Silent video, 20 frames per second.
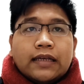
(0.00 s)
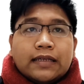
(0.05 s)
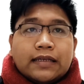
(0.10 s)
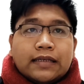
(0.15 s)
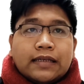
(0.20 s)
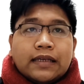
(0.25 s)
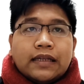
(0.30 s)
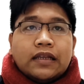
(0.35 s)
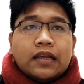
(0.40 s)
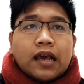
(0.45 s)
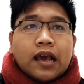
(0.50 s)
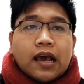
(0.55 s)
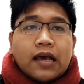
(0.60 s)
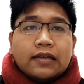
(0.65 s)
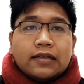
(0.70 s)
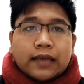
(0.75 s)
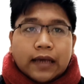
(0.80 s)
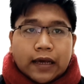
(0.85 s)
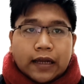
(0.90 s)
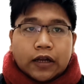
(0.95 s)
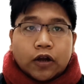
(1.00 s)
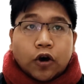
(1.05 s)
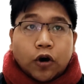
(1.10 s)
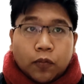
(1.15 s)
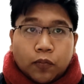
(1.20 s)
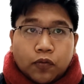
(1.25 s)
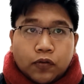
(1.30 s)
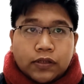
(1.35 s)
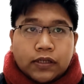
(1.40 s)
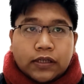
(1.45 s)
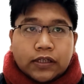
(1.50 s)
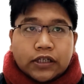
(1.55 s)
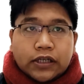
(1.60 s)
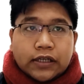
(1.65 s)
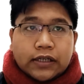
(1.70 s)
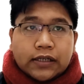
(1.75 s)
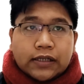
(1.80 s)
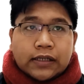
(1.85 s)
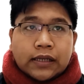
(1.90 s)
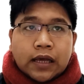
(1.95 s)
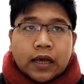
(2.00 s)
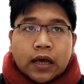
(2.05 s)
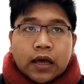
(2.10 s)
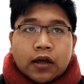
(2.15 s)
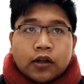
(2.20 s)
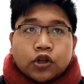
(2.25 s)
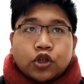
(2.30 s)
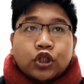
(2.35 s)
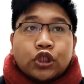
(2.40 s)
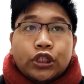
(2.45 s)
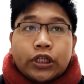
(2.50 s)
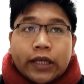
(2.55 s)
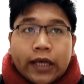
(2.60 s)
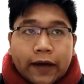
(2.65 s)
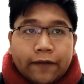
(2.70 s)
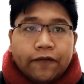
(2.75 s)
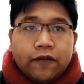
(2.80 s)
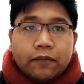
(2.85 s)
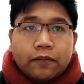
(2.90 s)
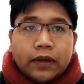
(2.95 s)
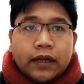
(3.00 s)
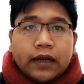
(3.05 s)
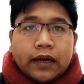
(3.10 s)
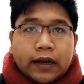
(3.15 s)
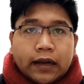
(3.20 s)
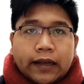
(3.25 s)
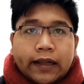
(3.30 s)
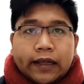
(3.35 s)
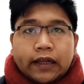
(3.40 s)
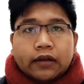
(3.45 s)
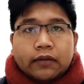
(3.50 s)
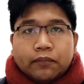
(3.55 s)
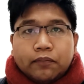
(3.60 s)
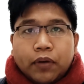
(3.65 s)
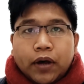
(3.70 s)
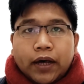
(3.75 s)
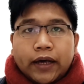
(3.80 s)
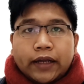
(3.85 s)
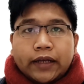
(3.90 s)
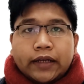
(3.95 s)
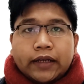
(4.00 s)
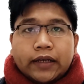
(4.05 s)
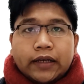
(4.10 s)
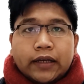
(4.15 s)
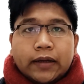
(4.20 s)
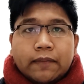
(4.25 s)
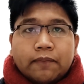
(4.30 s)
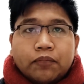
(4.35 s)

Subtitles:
seen as an opposition to the government led by the